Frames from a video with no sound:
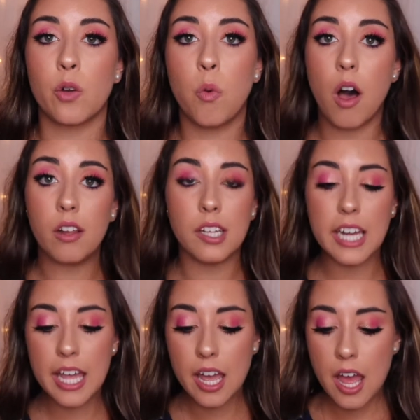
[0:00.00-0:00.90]

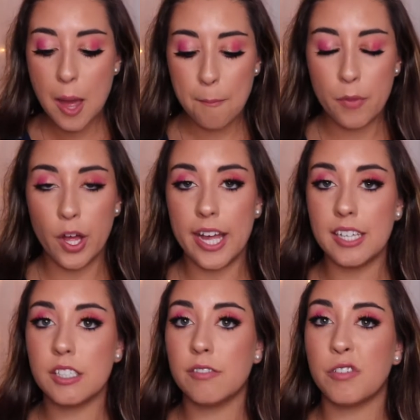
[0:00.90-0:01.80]
quality,
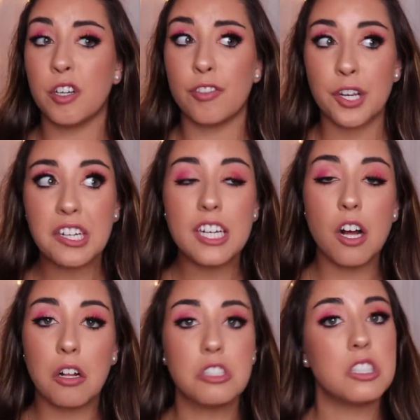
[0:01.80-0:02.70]
but for
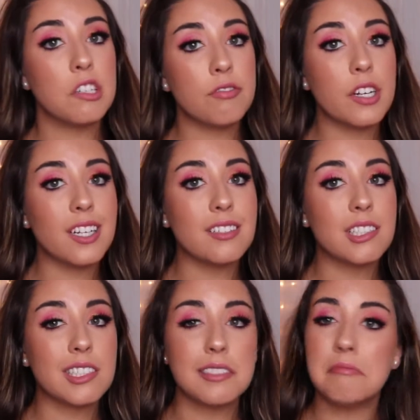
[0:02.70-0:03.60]
$30
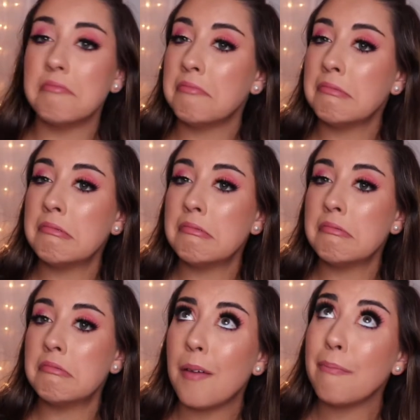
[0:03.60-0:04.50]
difference,
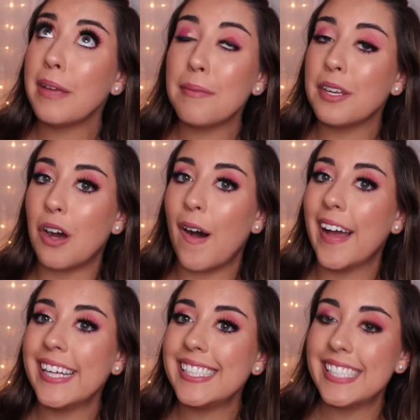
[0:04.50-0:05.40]
maybe
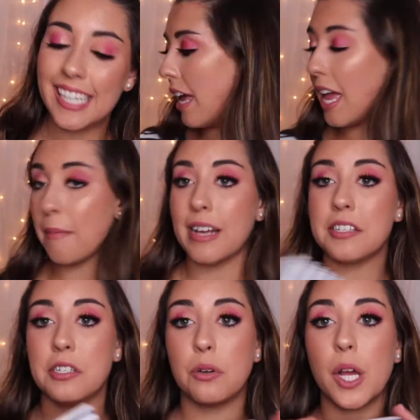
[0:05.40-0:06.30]
not. Am I
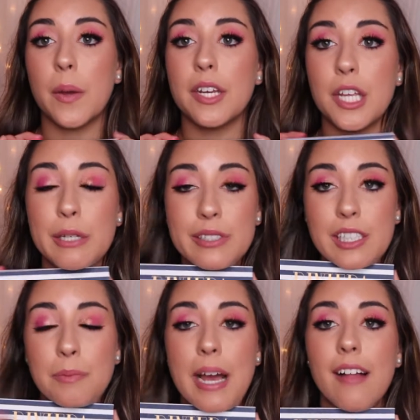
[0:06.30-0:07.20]
still going to use
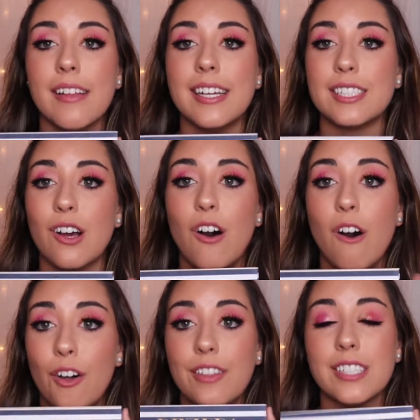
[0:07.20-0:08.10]
this palette
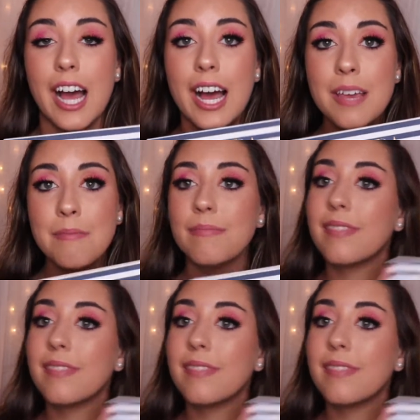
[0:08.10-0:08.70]
all the time?